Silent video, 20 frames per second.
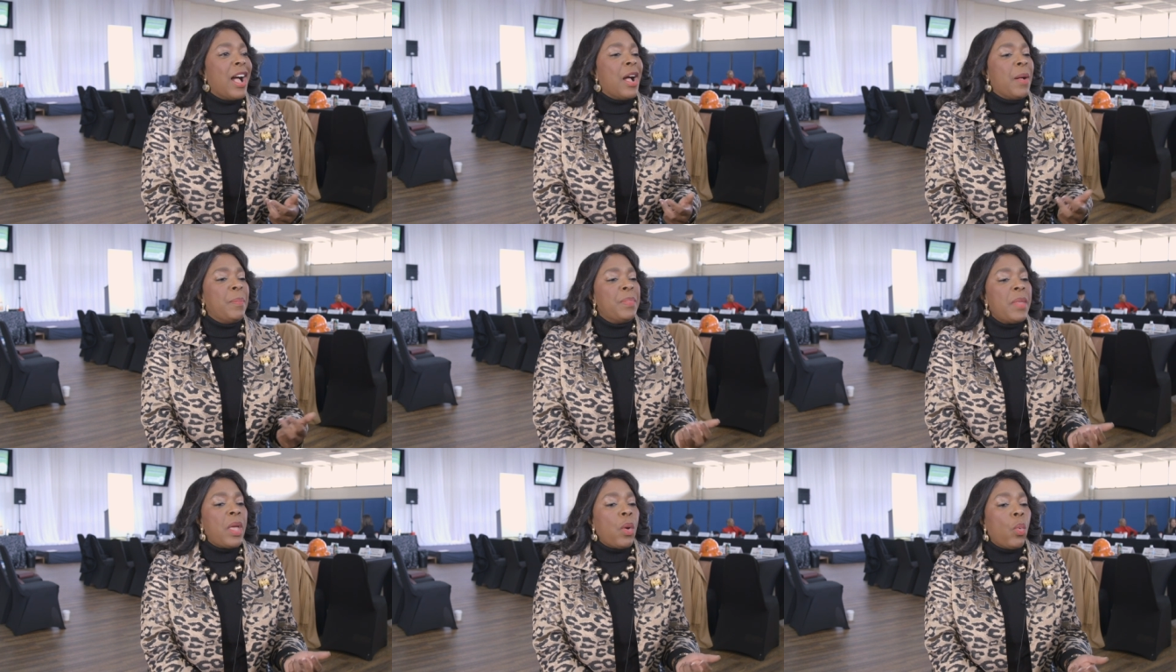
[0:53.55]

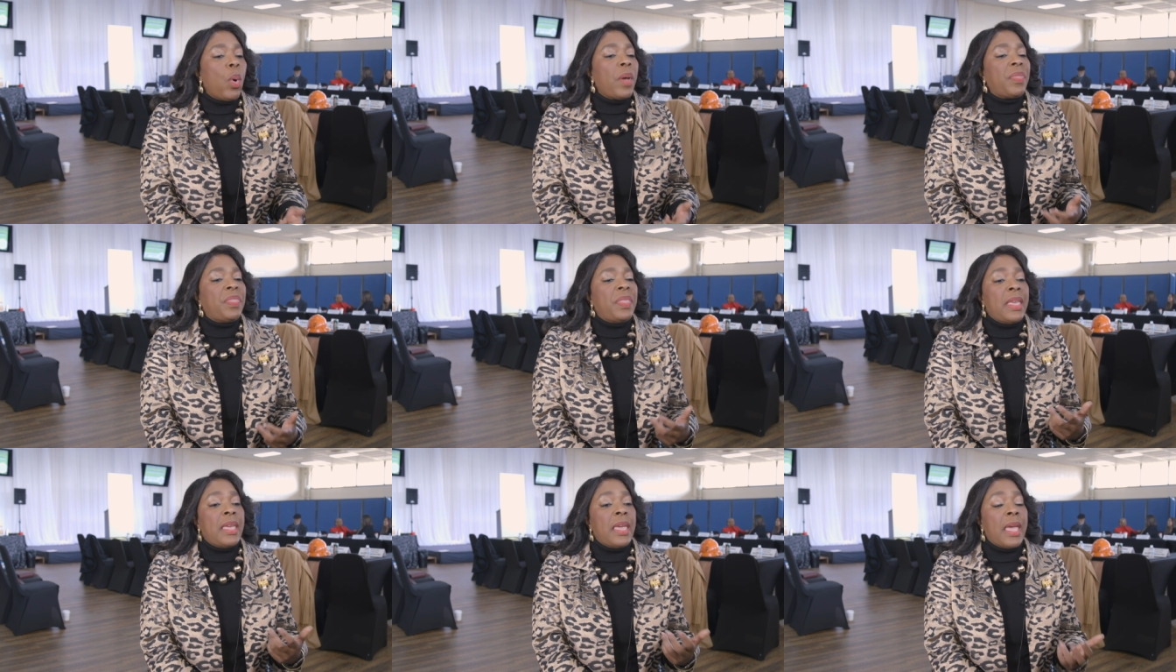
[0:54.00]
um,
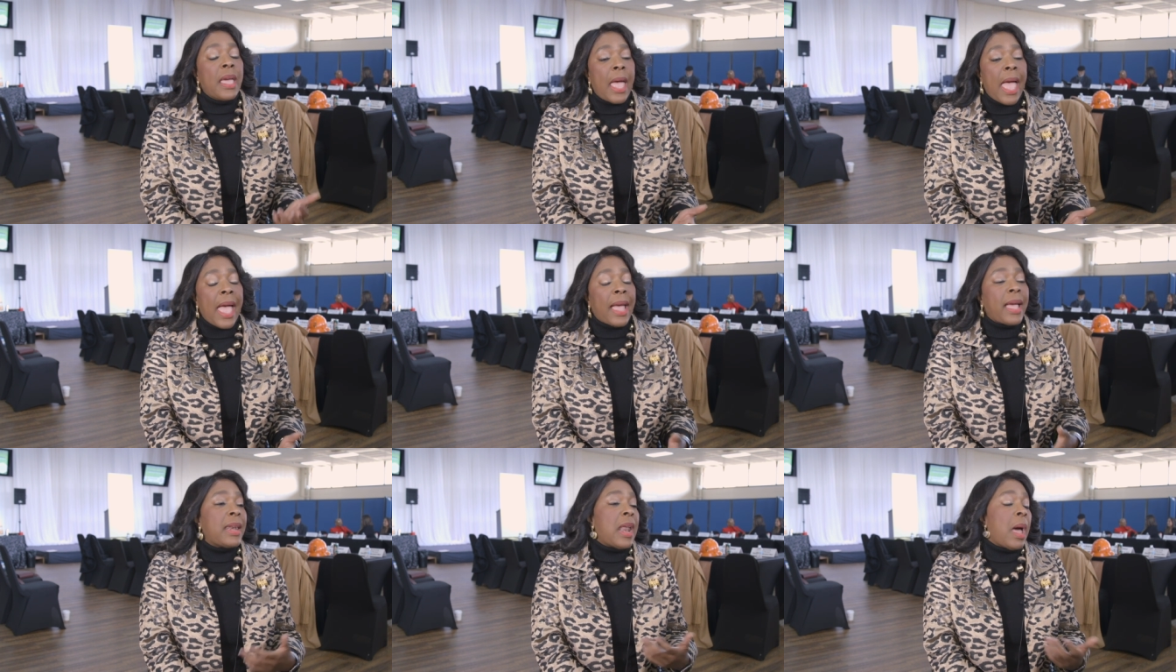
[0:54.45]
what the
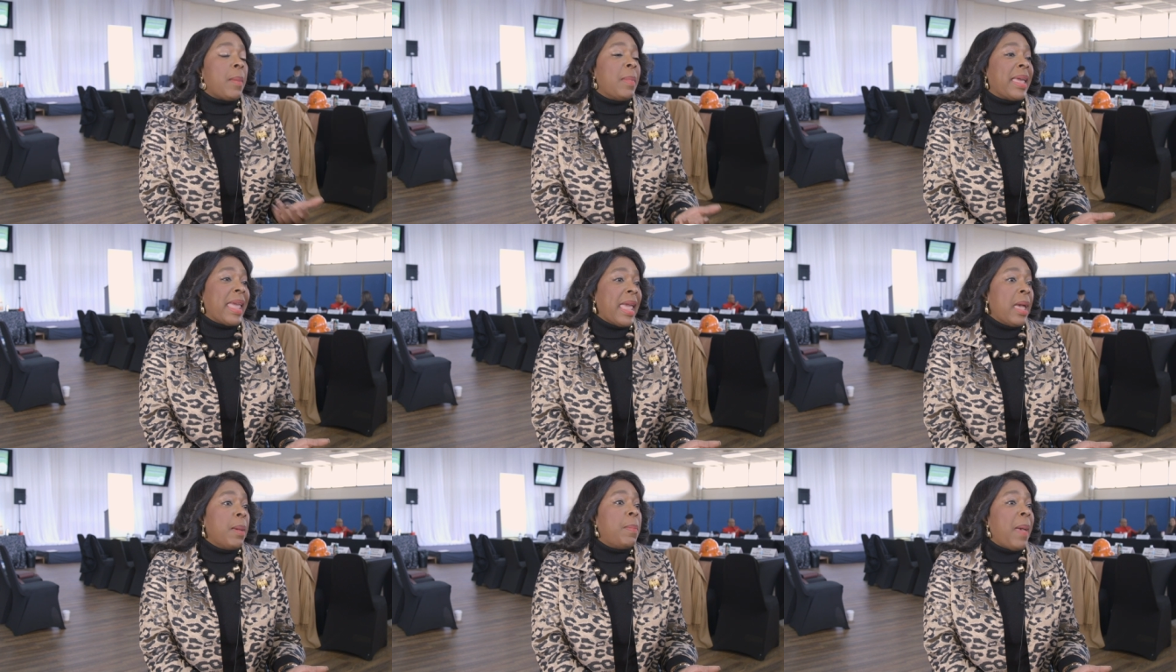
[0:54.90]

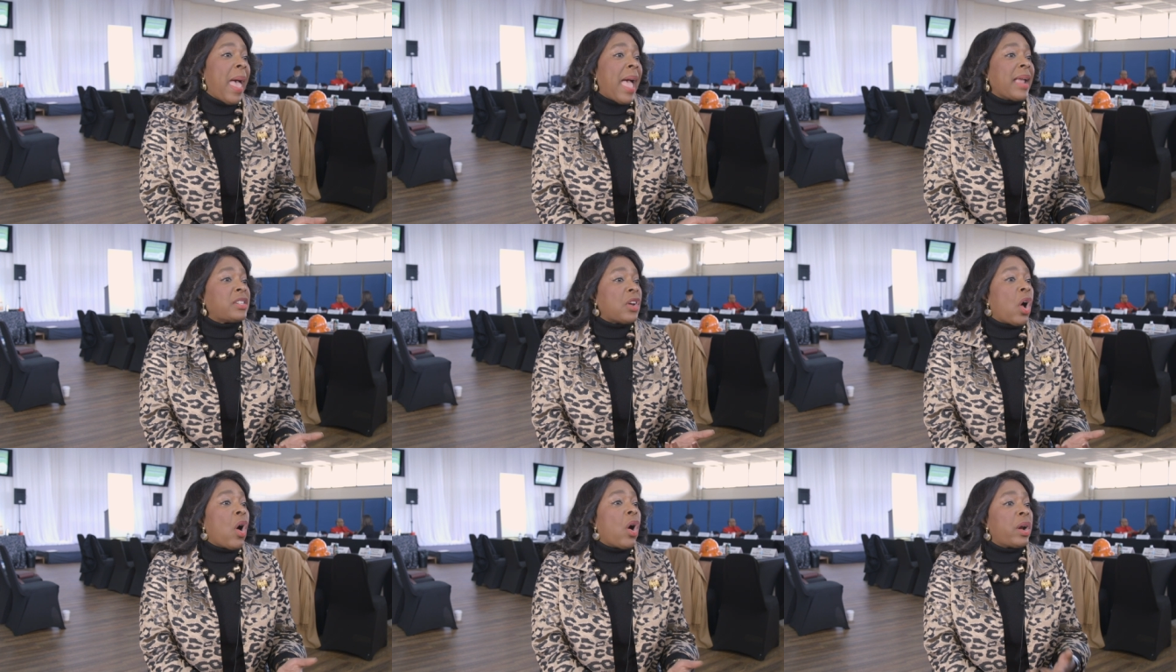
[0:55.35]
economic
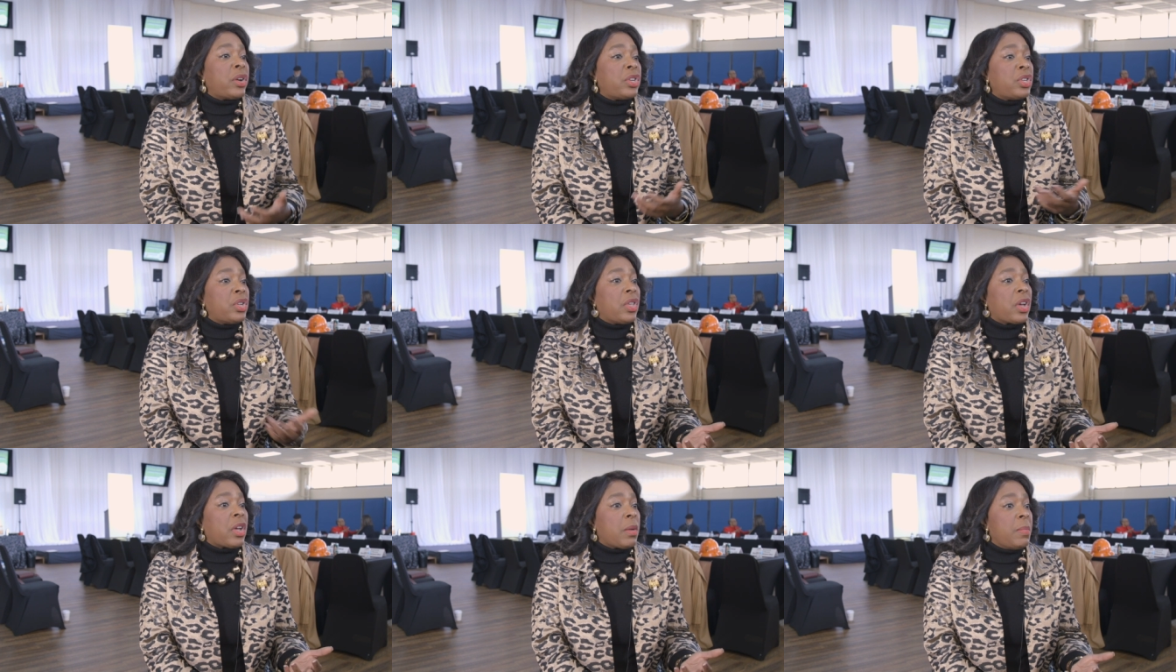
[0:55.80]
impact are
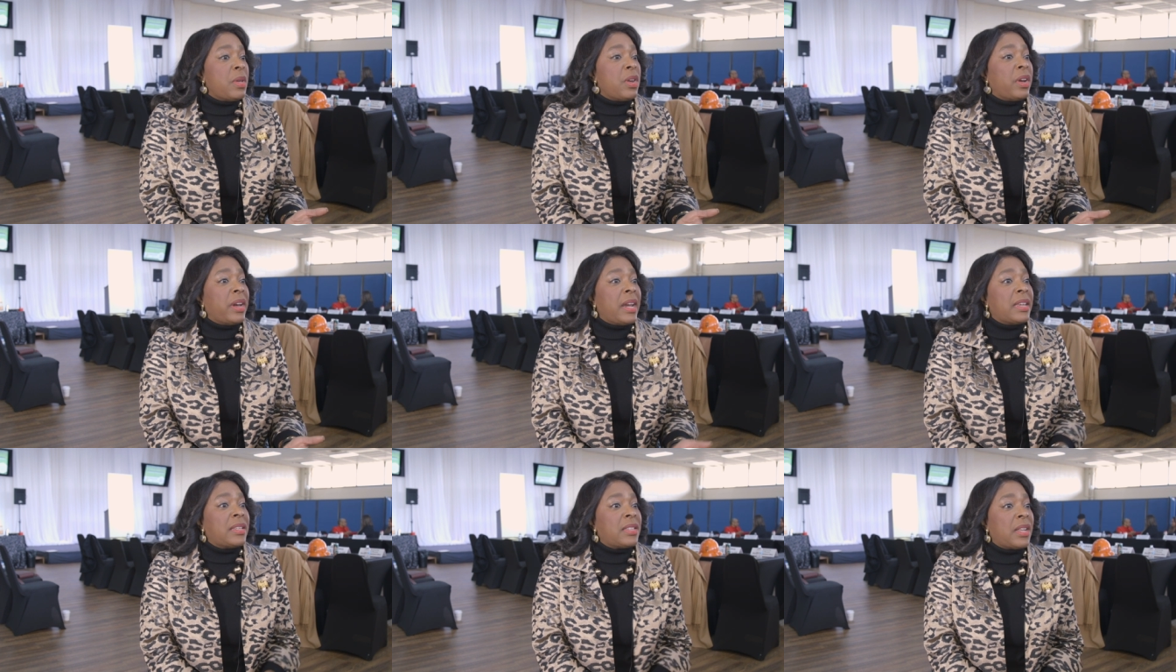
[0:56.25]
to the
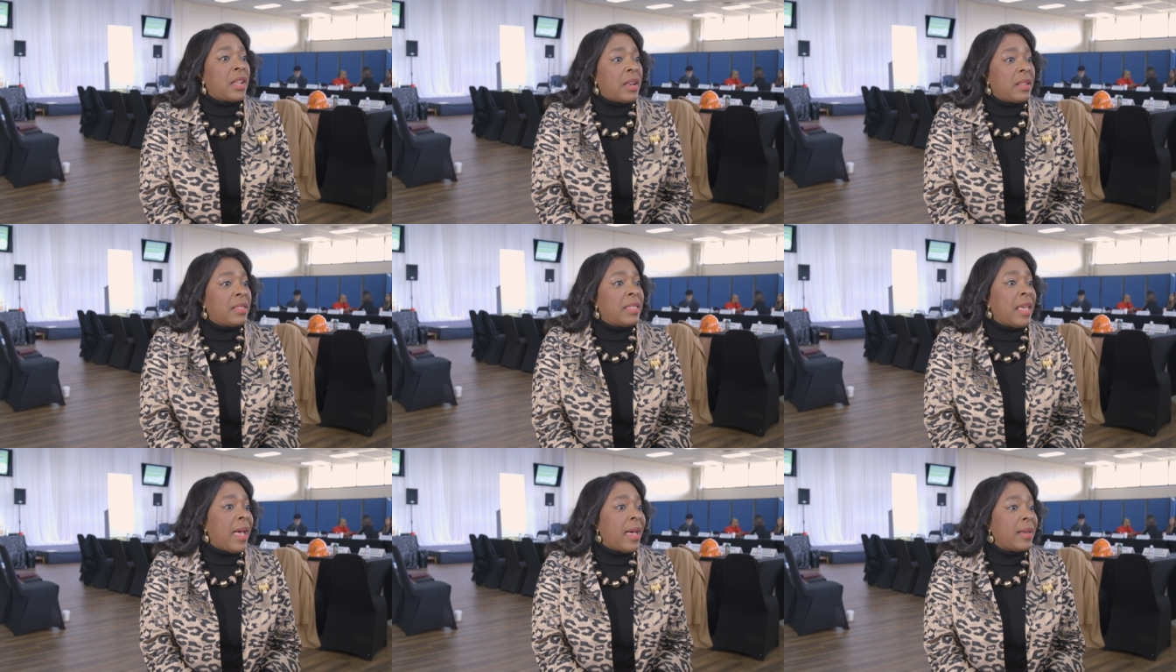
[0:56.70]
communities
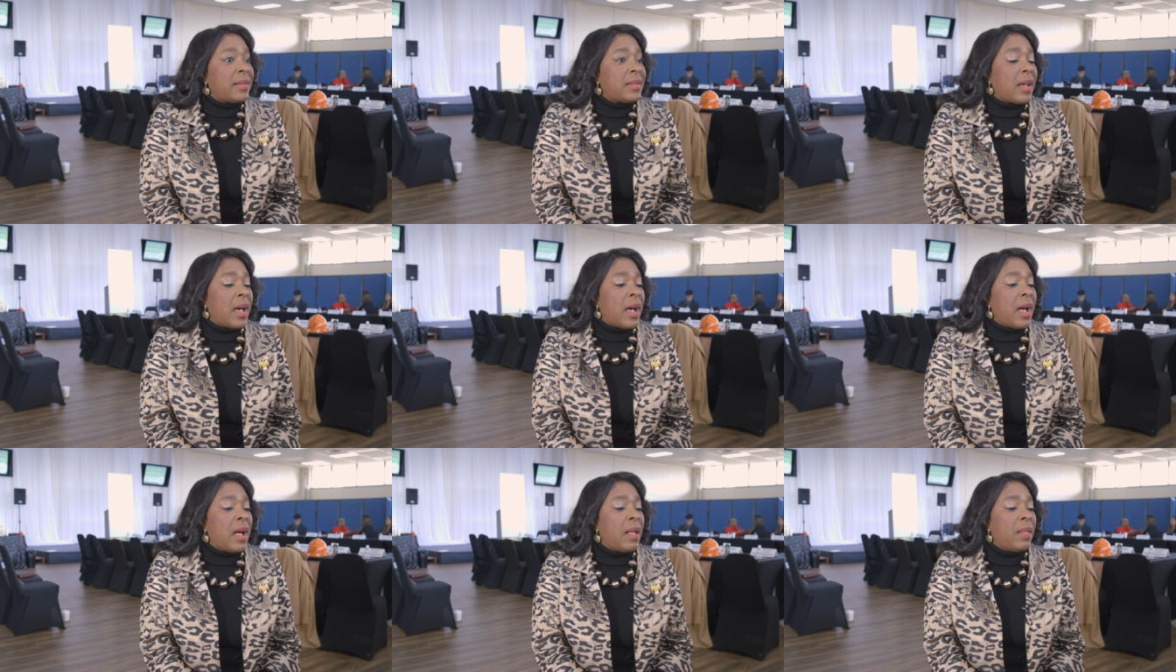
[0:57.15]
that, that
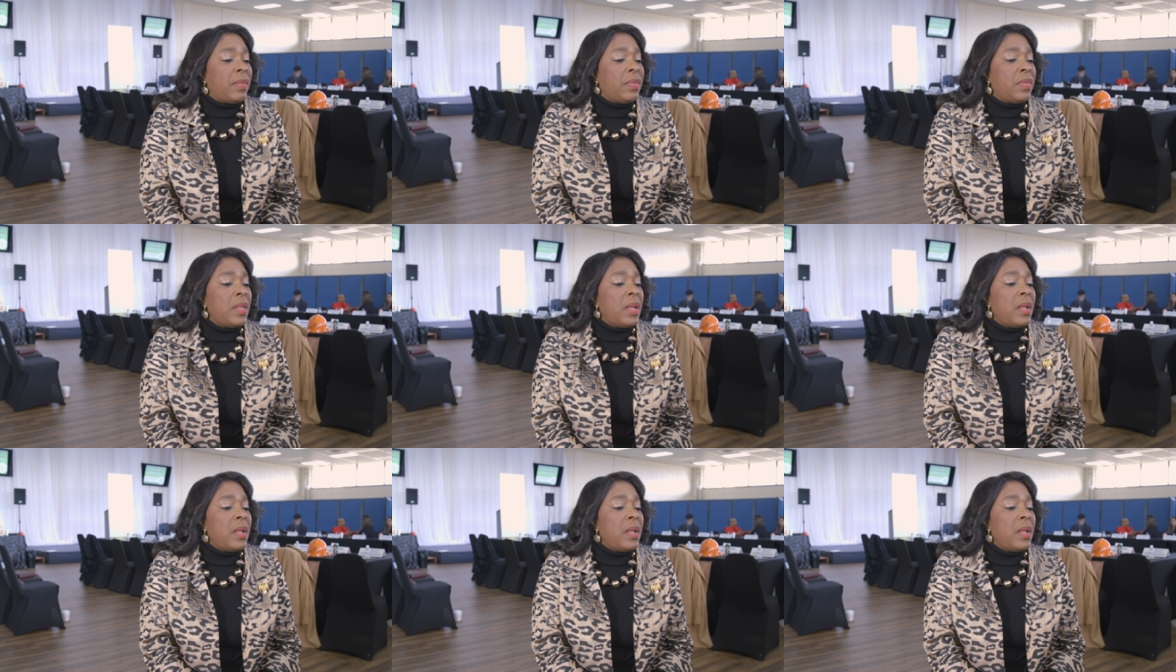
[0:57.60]
uh,